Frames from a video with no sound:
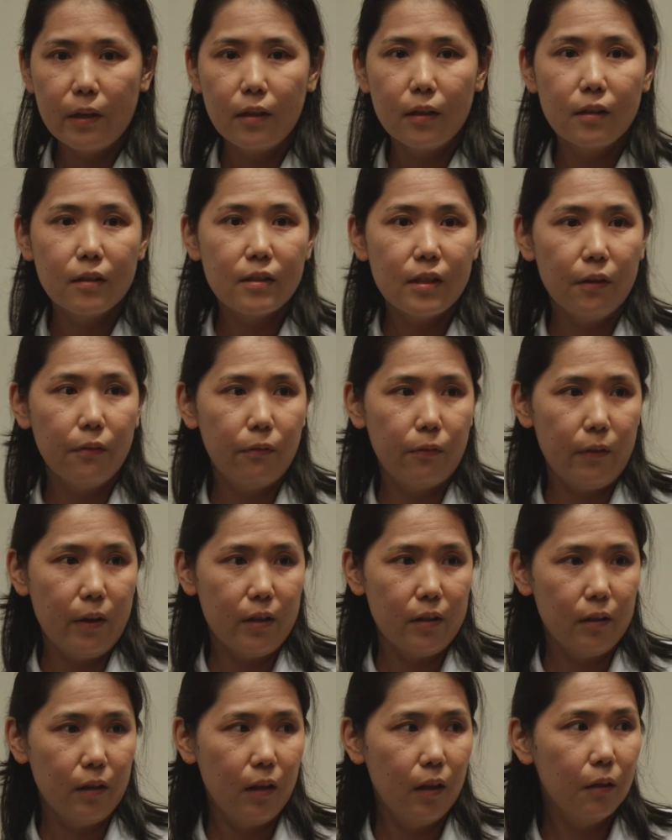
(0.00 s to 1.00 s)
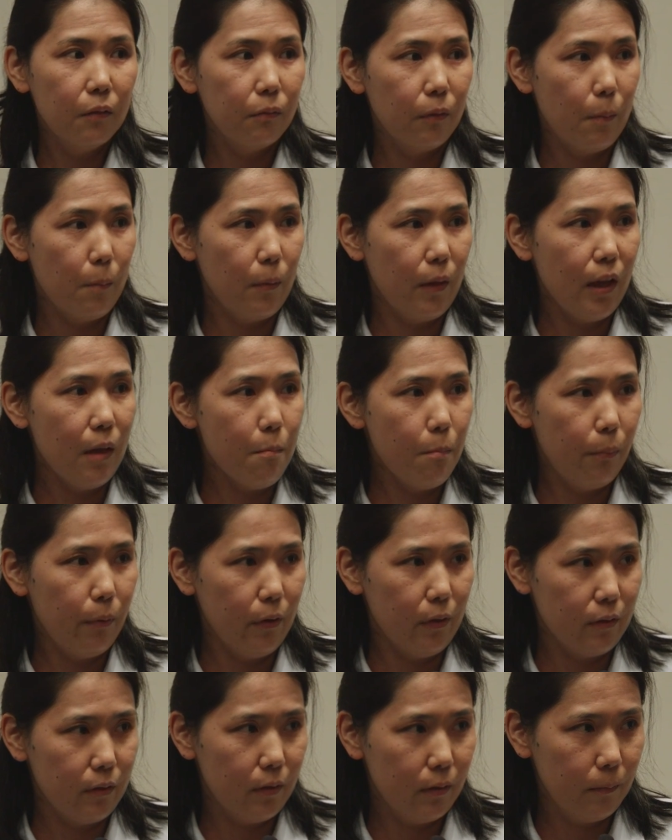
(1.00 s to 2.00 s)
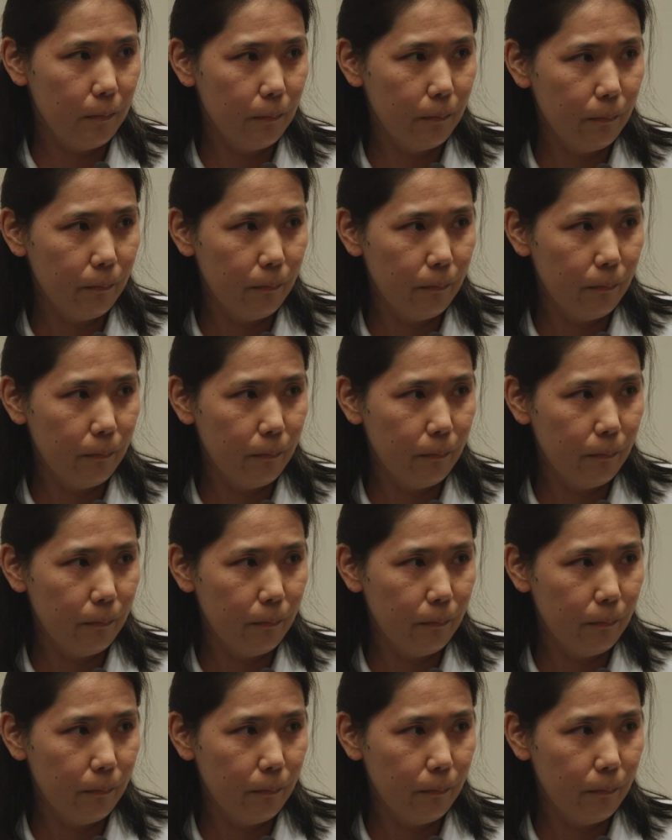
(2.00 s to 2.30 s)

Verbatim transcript: bit different from the input.